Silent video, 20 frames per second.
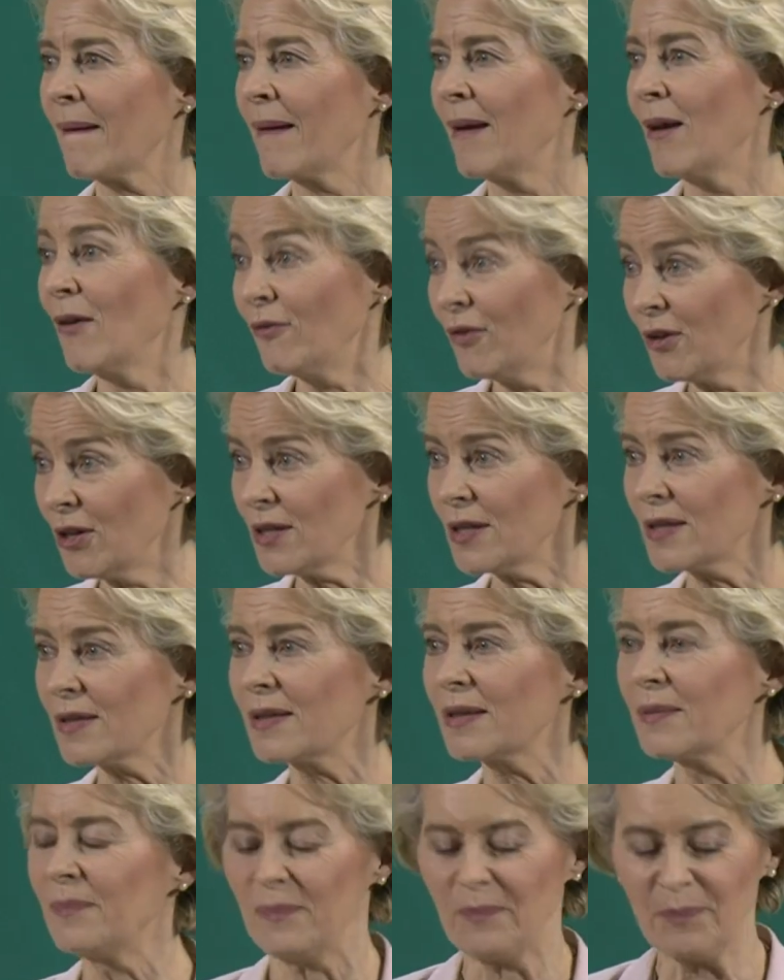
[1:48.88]

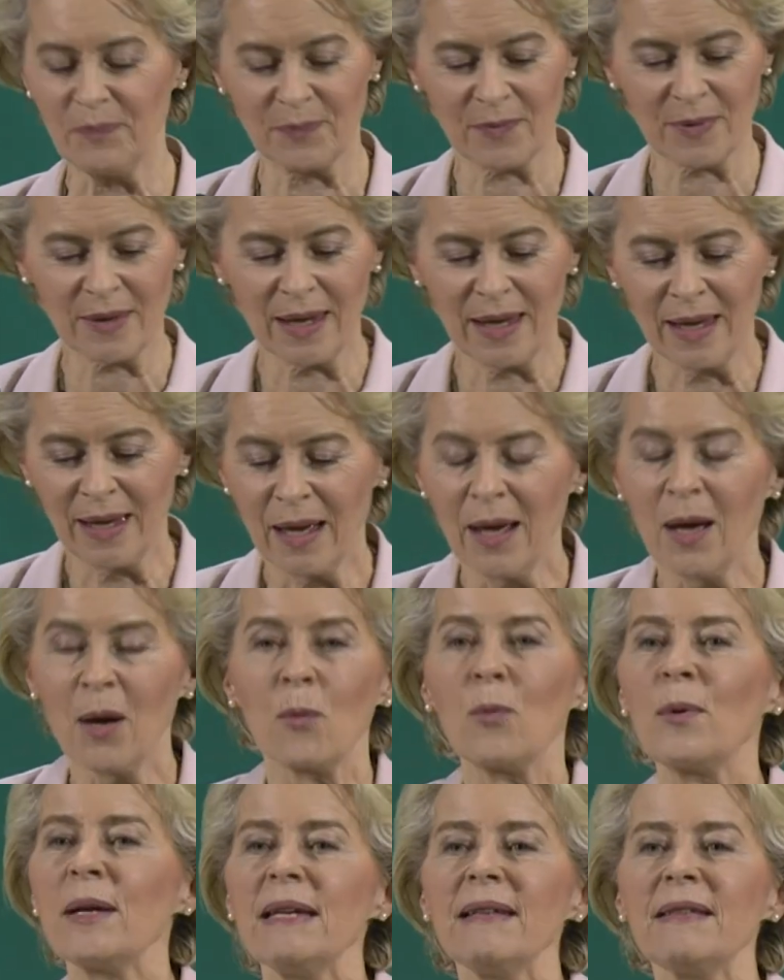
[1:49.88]
First,
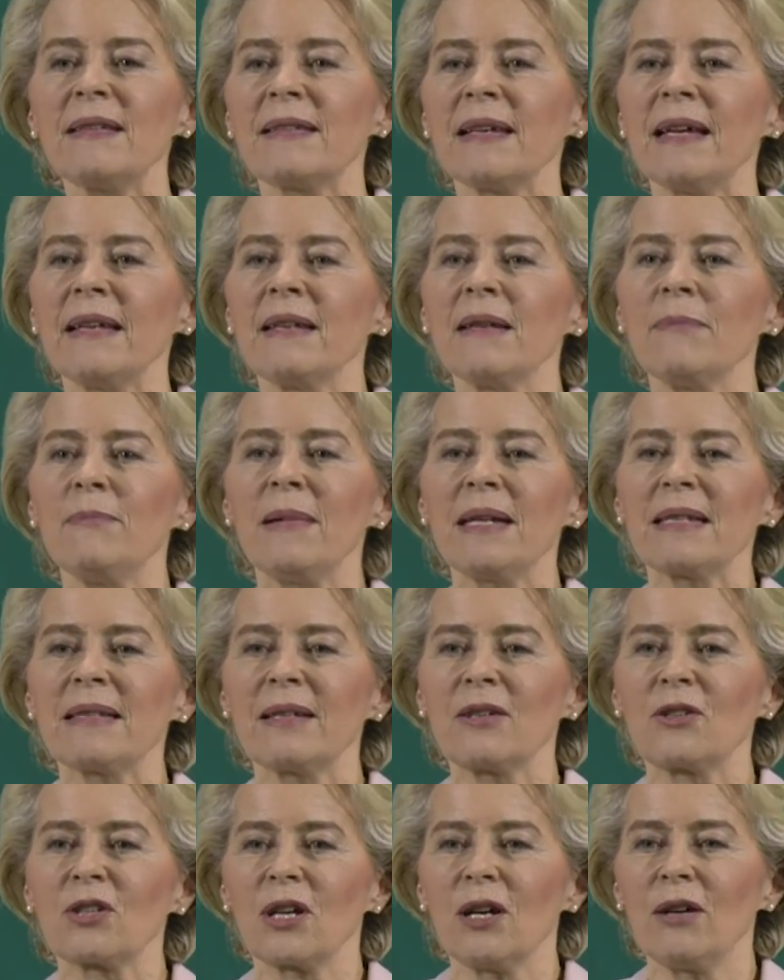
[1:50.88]
we send a
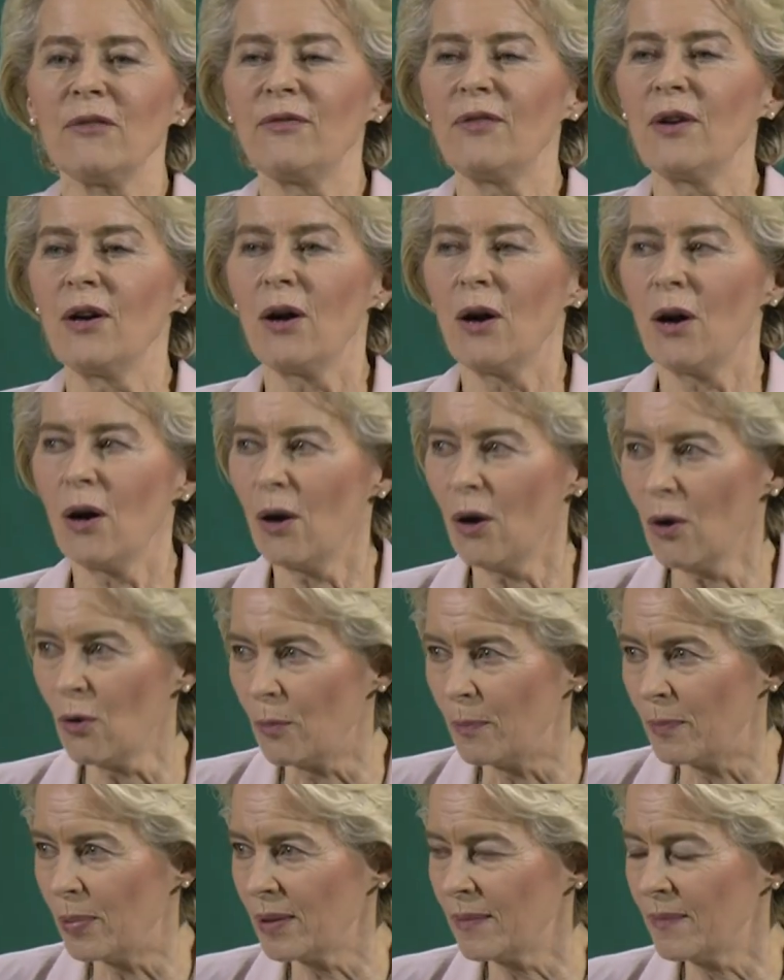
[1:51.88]
message of
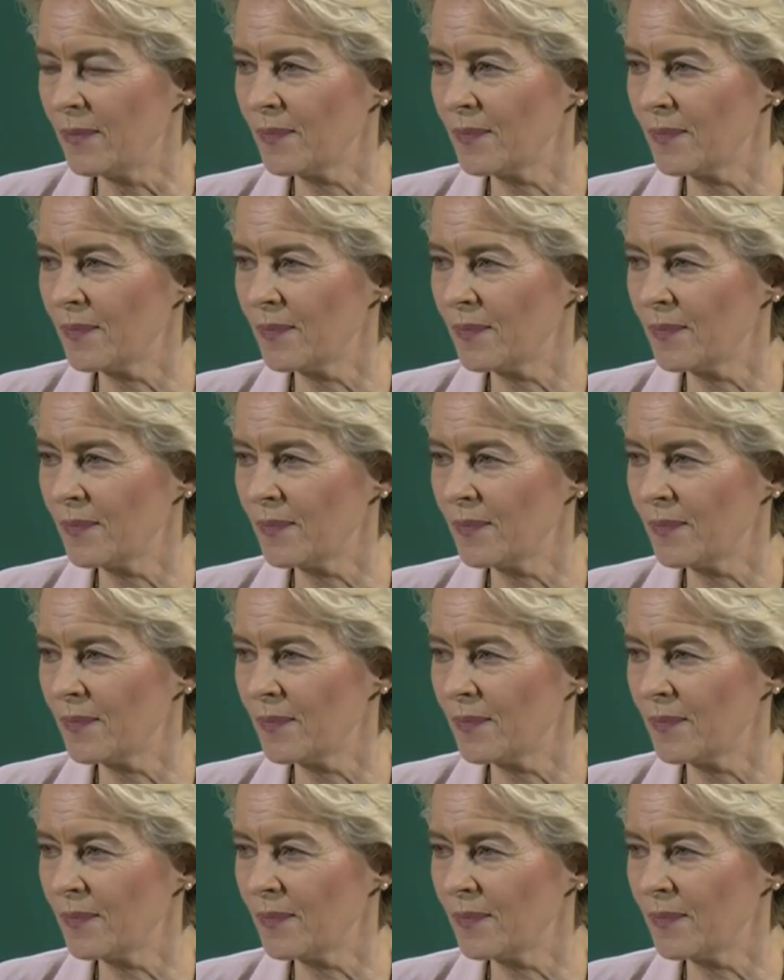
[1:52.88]
hope